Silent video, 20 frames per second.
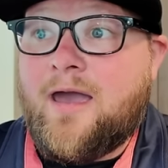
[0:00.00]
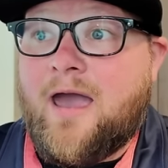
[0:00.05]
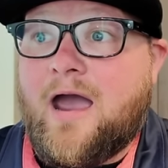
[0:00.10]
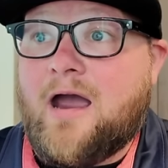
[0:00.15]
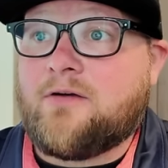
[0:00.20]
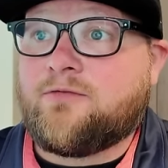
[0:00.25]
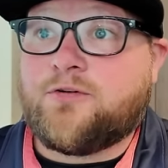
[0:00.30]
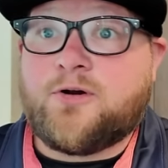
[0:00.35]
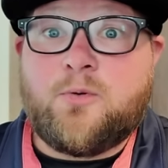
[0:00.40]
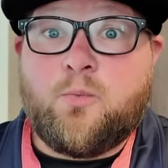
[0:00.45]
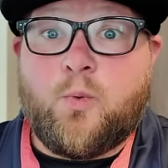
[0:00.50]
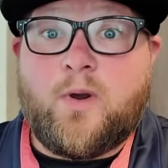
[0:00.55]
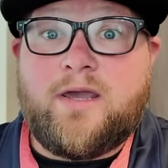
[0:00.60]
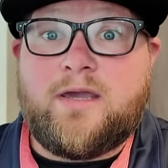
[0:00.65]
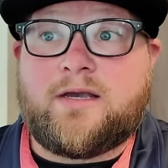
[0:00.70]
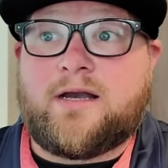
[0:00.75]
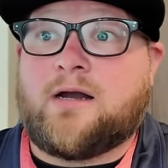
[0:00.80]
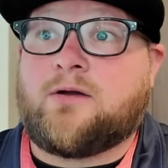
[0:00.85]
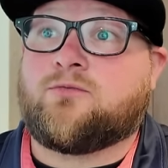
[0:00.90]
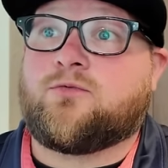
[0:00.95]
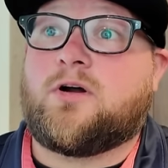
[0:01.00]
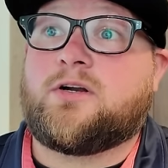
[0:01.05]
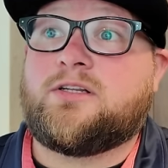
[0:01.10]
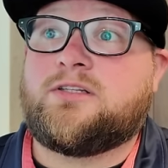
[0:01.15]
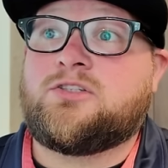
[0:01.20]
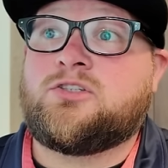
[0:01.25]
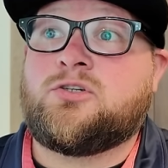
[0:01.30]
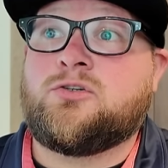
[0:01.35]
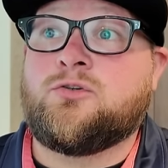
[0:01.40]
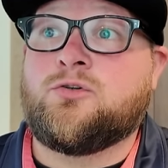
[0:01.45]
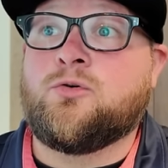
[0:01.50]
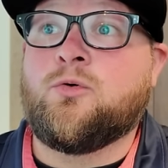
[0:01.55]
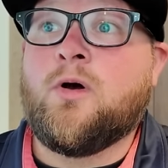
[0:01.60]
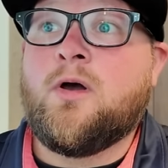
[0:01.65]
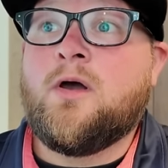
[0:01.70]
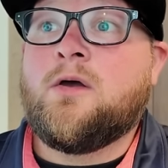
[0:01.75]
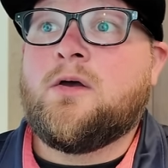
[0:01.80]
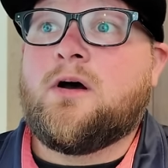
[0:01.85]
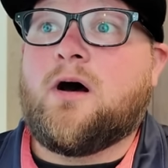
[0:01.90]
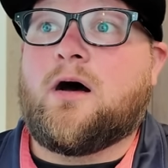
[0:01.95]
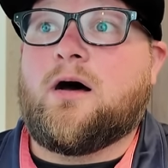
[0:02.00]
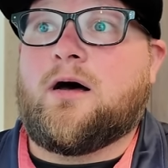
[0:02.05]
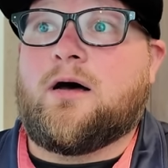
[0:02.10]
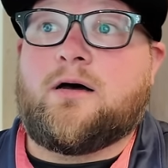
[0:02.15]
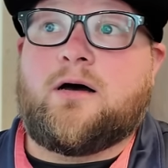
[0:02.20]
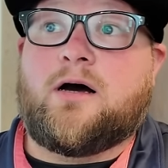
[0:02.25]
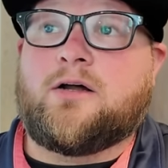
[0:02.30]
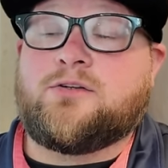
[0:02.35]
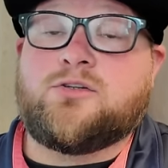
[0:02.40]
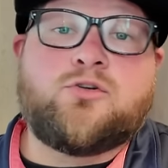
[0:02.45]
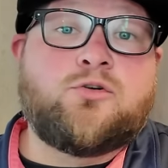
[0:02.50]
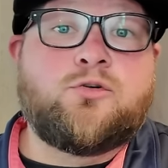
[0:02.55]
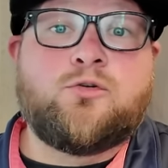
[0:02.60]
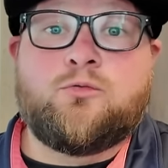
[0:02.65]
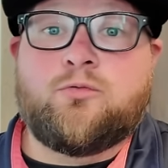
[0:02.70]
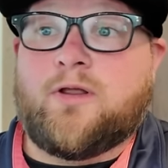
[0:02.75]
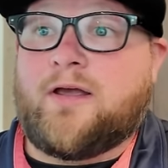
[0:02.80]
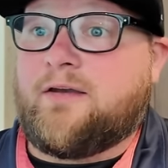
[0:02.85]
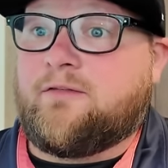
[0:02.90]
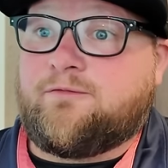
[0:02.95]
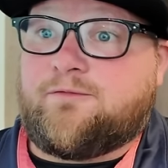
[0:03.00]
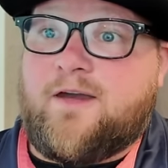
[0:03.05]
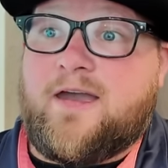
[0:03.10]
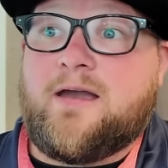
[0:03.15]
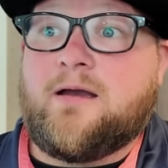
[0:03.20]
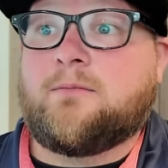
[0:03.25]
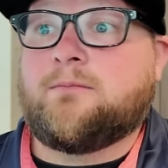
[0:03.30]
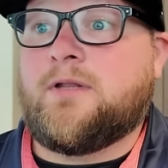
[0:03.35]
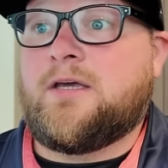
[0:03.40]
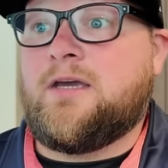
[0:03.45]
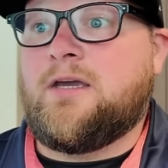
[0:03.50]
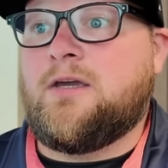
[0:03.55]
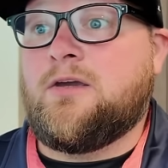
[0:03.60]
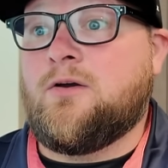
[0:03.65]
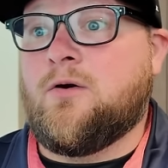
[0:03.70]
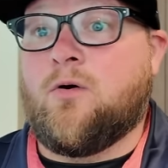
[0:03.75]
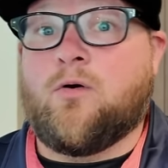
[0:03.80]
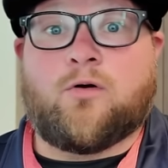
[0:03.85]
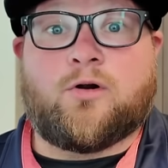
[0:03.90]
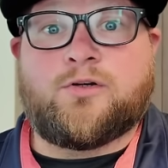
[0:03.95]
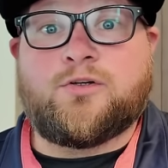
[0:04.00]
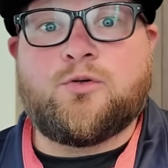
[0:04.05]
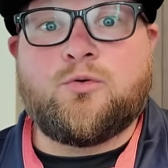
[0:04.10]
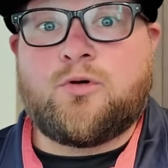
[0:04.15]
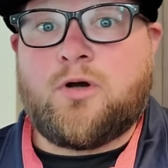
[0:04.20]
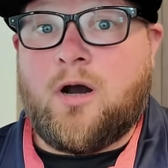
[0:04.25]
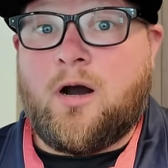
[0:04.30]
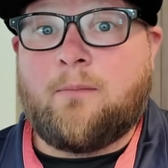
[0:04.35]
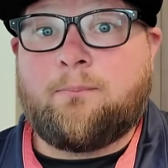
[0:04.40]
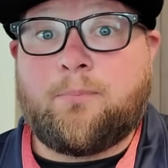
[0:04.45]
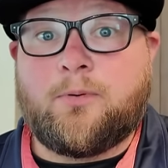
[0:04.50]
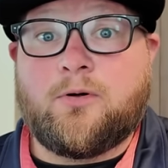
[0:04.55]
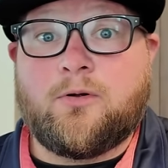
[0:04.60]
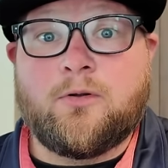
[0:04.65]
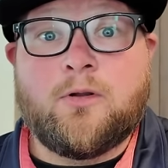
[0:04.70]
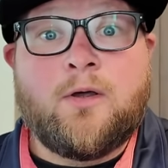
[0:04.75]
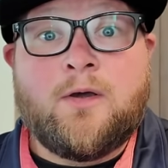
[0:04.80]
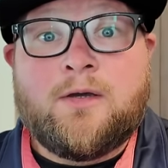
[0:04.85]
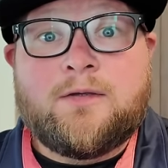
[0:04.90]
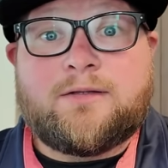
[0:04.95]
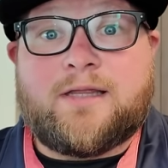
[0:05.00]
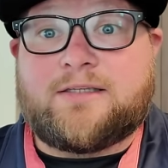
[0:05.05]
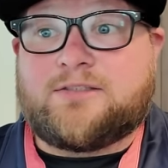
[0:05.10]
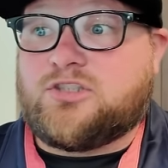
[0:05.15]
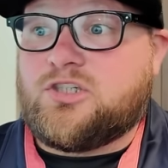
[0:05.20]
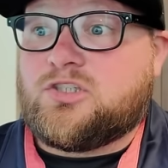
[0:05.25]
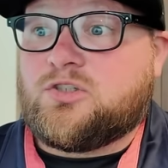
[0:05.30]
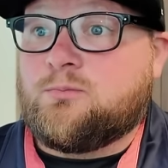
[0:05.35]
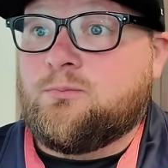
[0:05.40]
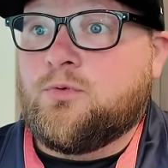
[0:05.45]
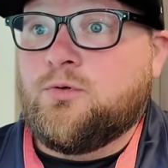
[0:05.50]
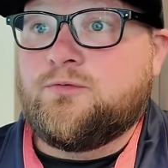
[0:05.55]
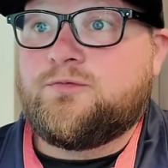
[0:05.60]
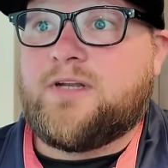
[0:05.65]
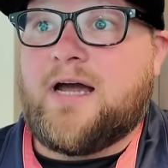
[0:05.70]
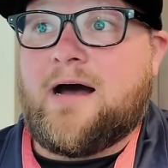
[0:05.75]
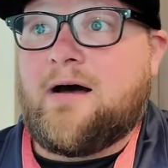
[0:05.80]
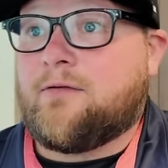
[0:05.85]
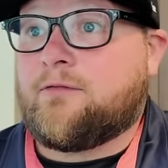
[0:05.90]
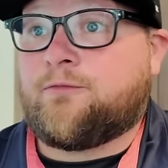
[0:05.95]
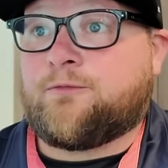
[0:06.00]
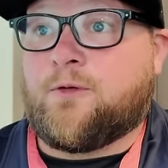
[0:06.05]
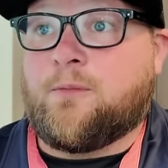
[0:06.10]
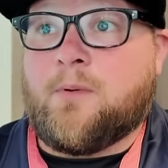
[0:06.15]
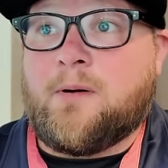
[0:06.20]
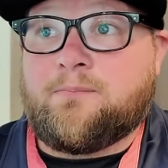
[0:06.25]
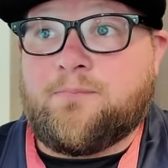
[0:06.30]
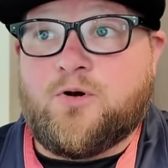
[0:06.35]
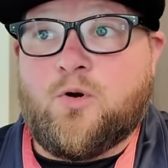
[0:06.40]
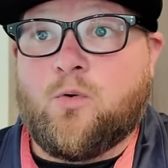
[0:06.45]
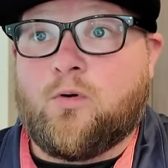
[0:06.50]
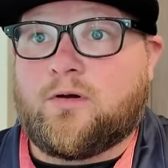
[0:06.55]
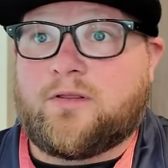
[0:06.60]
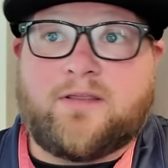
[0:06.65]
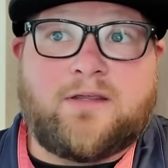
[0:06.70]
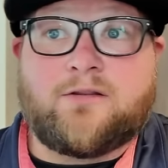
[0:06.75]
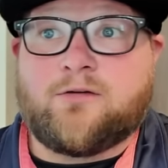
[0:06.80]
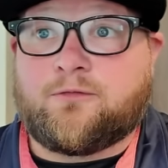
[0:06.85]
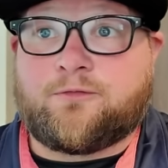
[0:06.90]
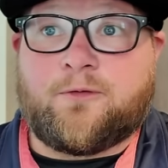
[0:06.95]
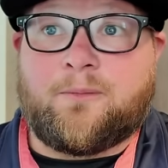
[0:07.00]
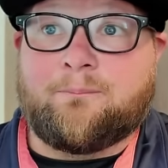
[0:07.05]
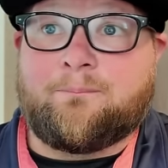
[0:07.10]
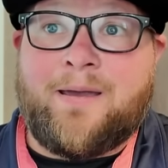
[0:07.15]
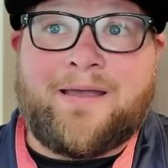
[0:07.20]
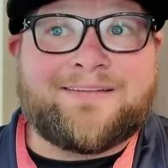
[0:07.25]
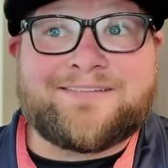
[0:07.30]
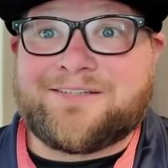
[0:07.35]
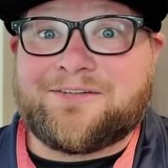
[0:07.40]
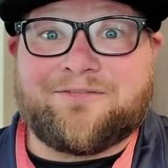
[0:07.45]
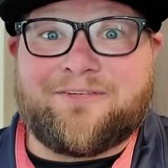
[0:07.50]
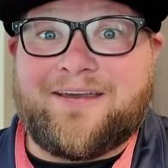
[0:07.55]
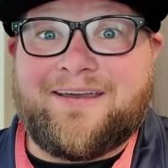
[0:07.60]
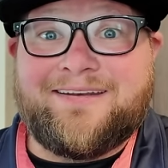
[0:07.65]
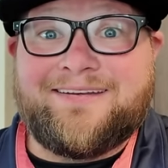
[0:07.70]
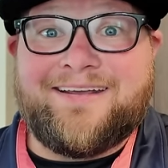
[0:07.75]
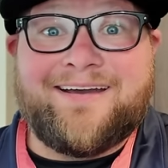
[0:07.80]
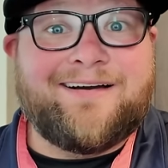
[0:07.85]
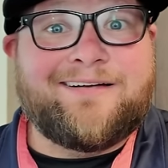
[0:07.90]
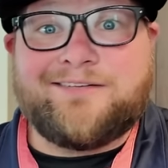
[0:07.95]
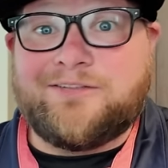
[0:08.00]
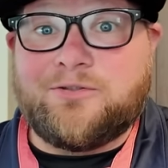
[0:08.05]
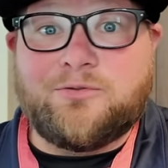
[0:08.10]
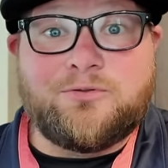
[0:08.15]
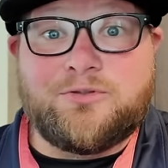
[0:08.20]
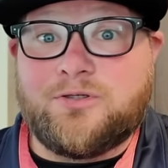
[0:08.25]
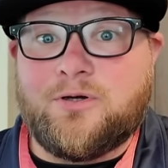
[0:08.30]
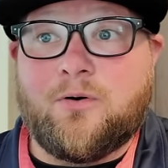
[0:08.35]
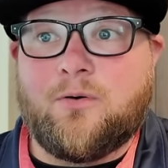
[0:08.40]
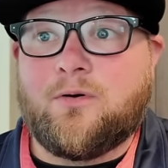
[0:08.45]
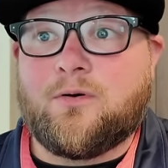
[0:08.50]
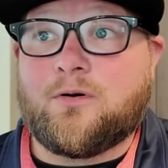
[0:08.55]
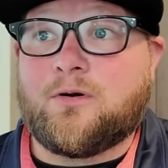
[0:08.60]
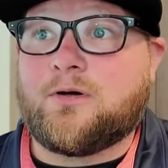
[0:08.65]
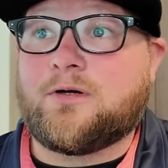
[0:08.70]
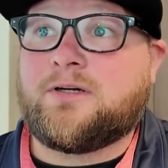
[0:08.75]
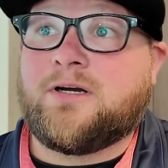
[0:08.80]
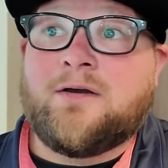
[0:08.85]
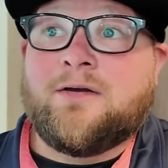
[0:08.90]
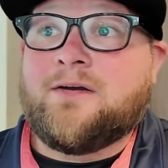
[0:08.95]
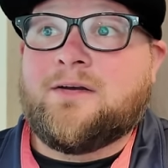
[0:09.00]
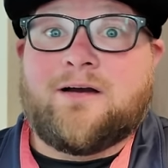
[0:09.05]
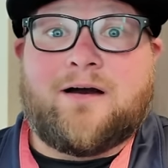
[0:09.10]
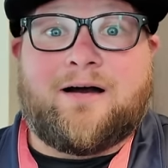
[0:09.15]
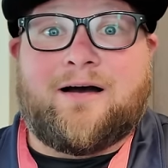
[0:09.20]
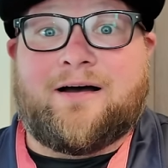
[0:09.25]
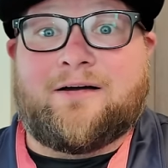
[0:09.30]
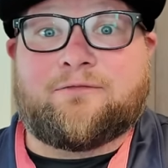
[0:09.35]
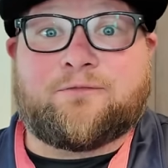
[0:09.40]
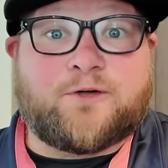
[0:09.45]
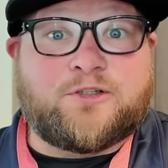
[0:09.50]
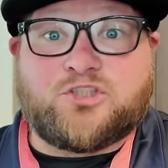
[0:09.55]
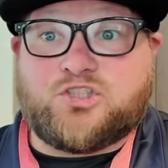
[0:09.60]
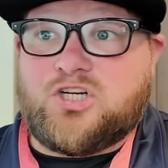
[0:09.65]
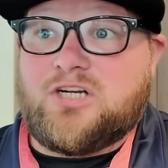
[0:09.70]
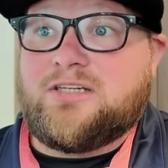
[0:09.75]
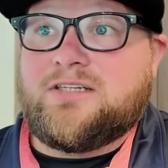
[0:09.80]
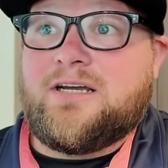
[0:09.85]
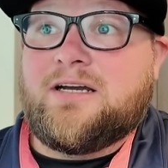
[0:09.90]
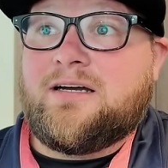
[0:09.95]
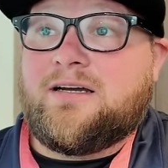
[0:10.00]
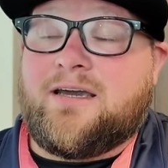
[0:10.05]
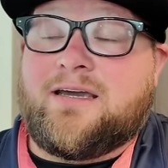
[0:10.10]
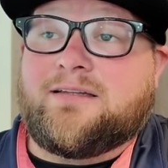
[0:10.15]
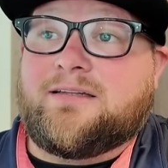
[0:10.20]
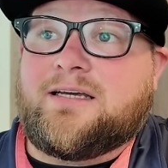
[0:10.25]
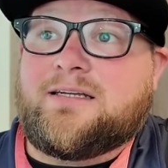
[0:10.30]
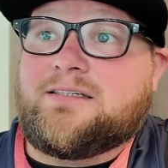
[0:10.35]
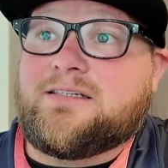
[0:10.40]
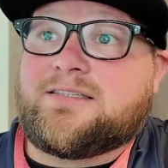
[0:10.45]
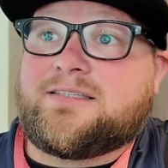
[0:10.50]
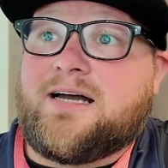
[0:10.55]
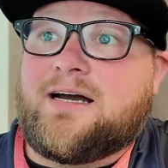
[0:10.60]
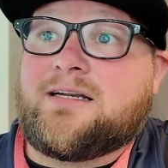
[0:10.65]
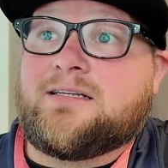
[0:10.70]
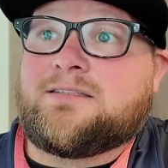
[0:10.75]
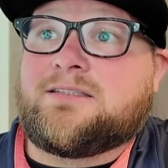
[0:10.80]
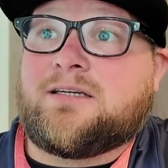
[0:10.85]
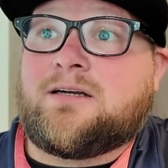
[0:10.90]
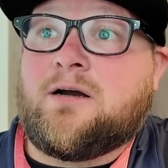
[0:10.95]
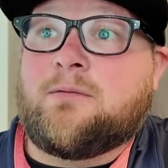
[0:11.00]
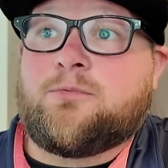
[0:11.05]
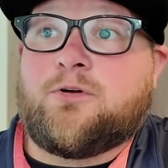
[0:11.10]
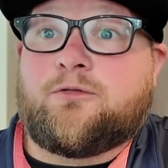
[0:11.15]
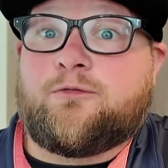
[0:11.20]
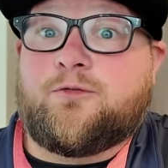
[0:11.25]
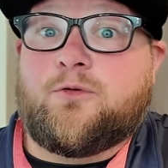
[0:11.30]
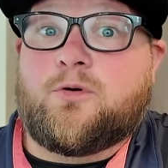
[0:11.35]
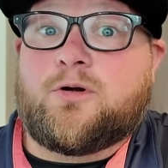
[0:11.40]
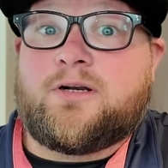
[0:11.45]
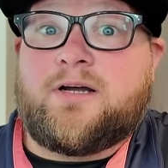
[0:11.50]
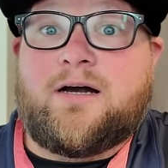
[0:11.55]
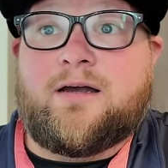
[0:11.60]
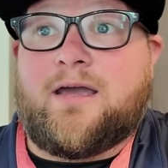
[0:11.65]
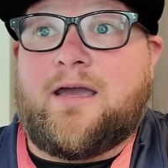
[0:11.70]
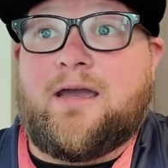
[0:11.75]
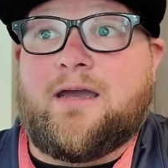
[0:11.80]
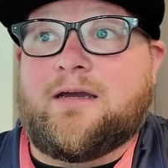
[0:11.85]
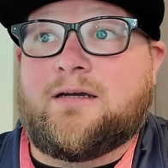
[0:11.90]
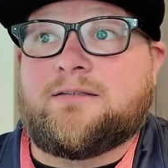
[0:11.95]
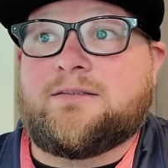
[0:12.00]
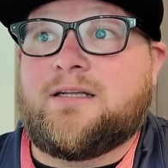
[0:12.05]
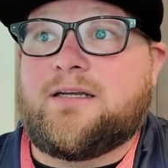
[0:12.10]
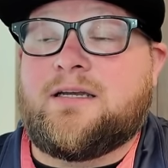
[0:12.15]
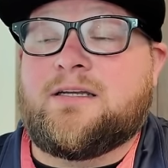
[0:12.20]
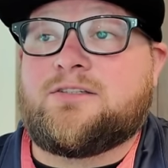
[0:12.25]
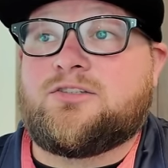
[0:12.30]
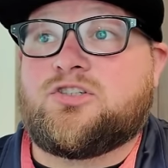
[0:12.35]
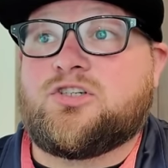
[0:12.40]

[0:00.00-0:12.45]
Every week I run into uh, a new like family or a new couple that just moved down from up north, either from Pennsylvania, New York, uh, Virginia and they decided to come to Florida, and it